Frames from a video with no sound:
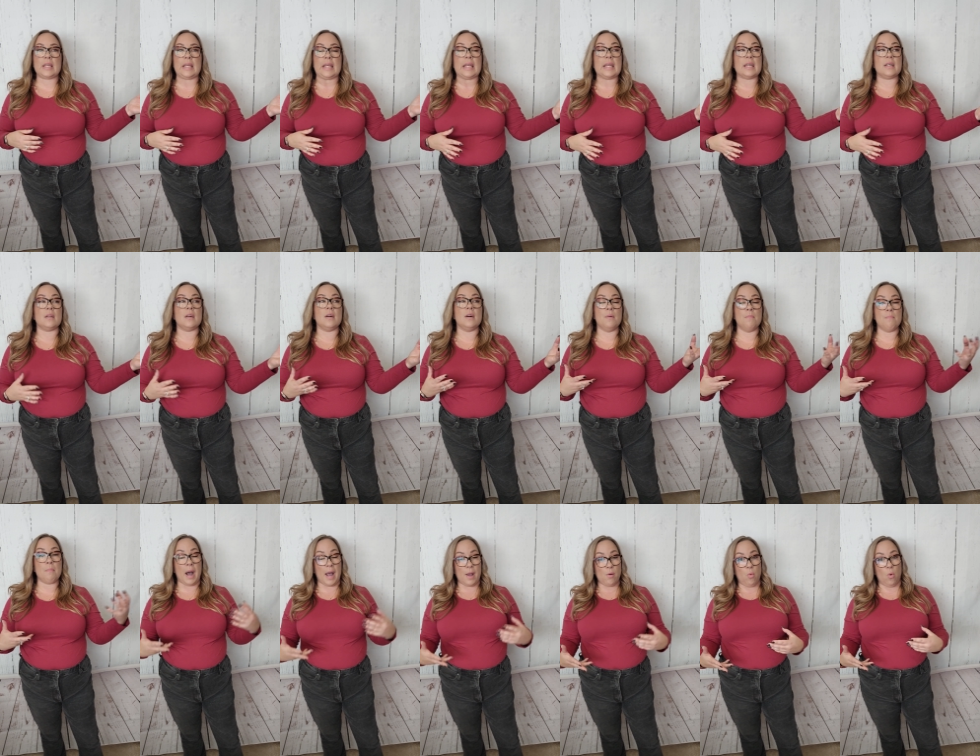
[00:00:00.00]
in
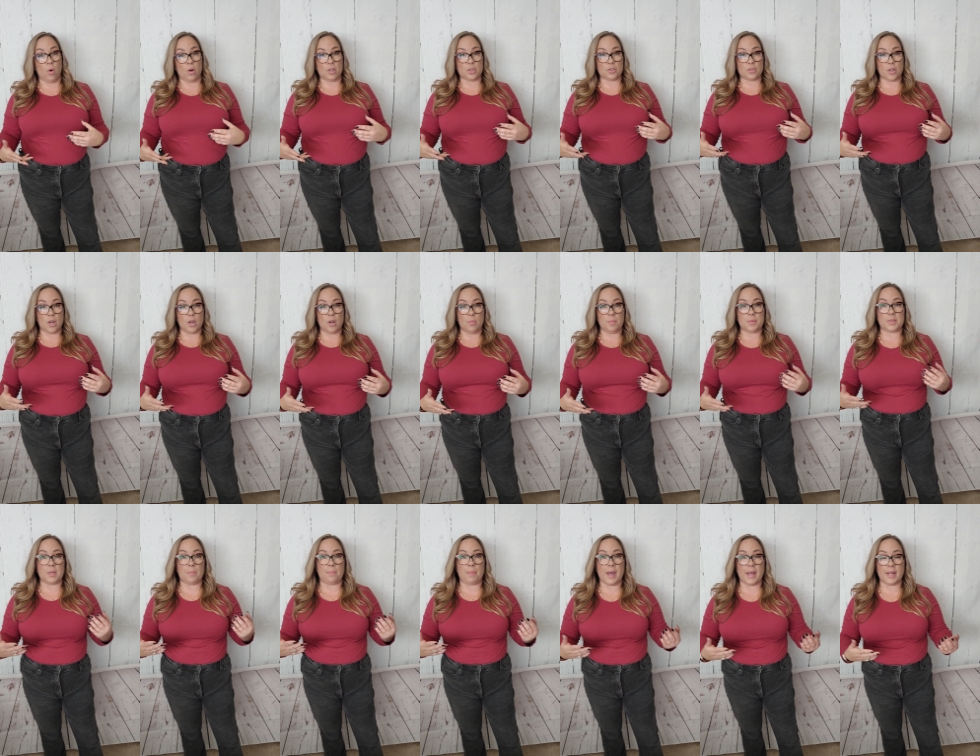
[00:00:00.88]
my wardrobe
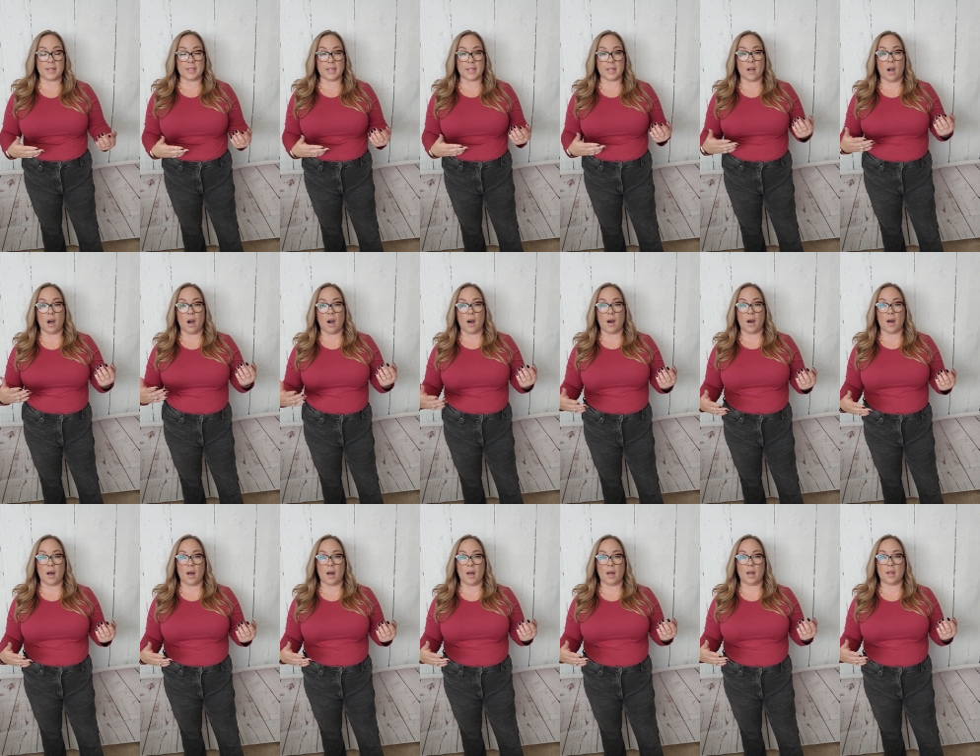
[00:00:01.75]
depending
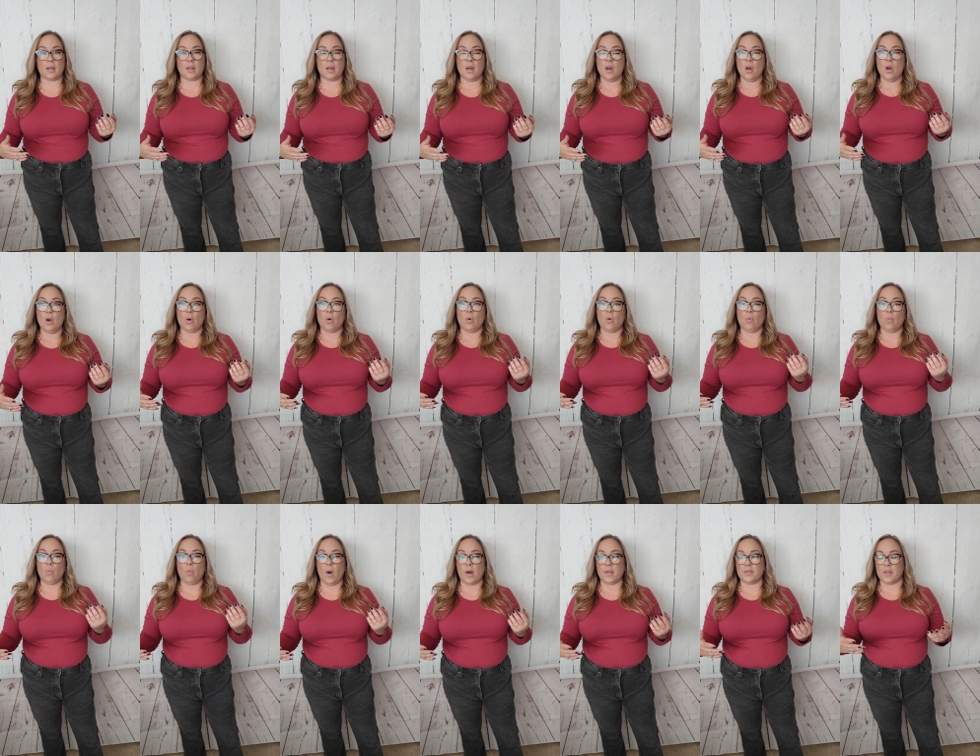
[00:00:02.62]
on
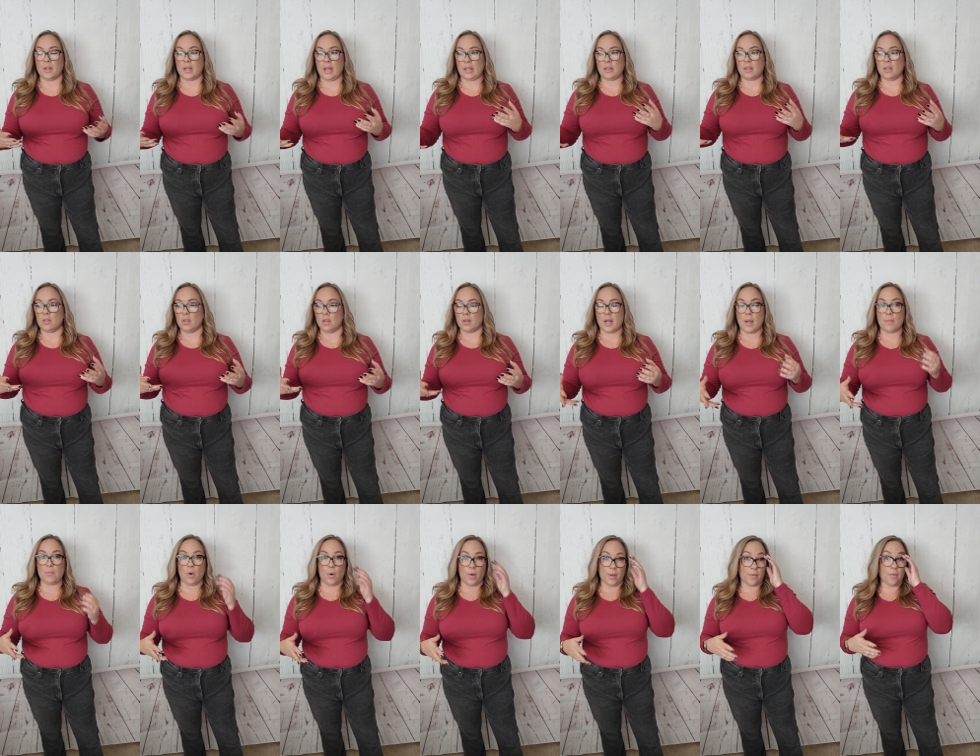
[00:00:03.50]
what the, like the look
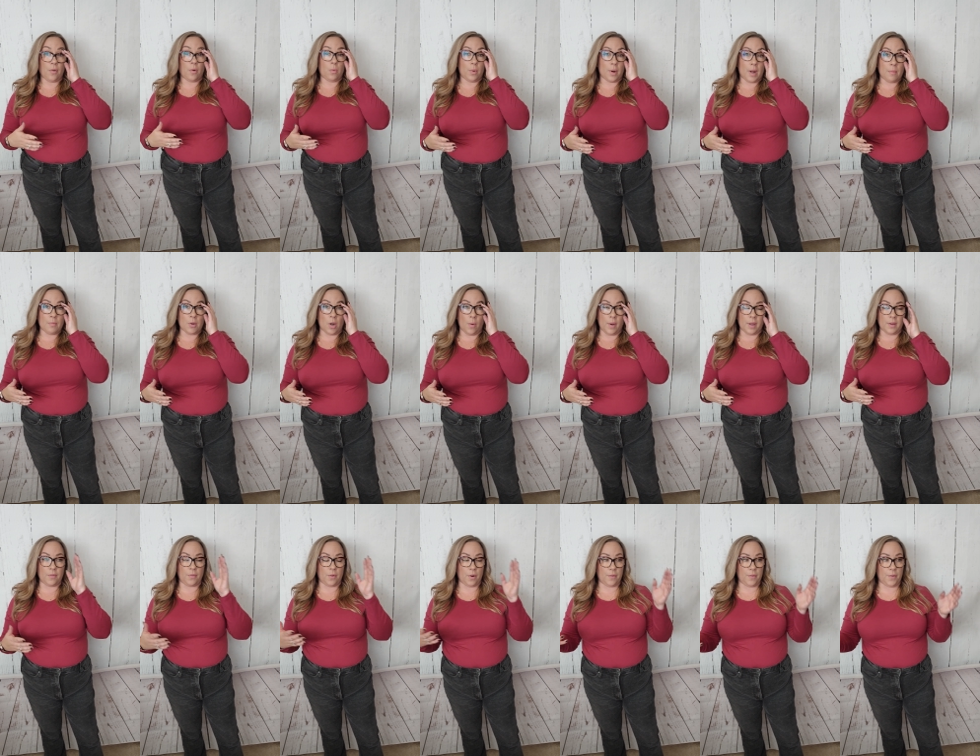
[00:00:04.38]
I'm going for, what I'm
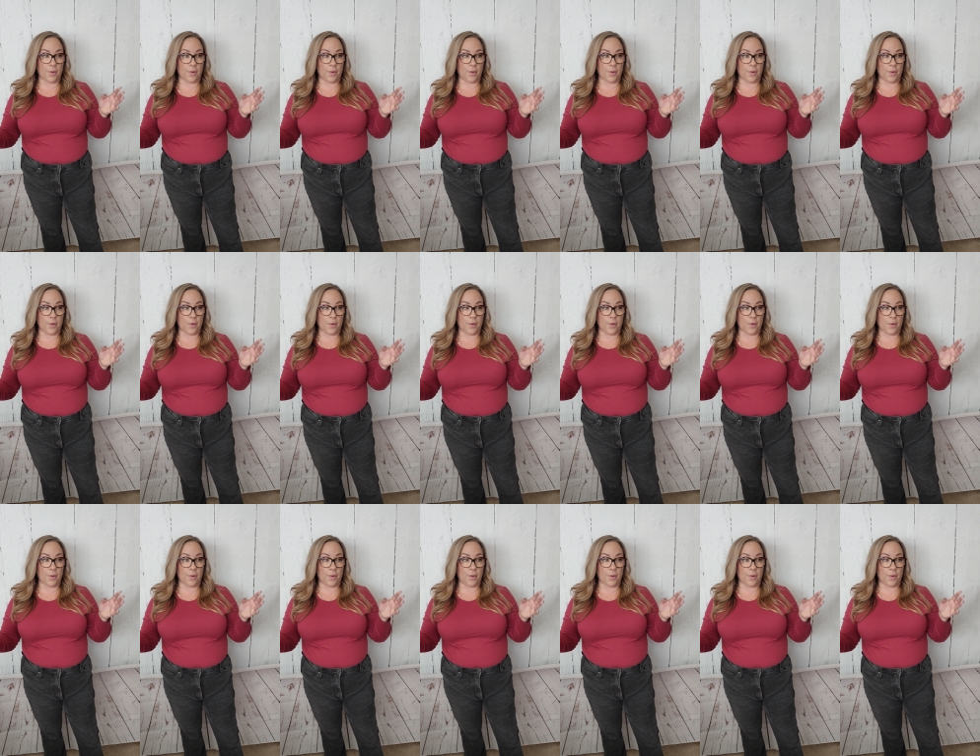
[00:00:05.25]
going for.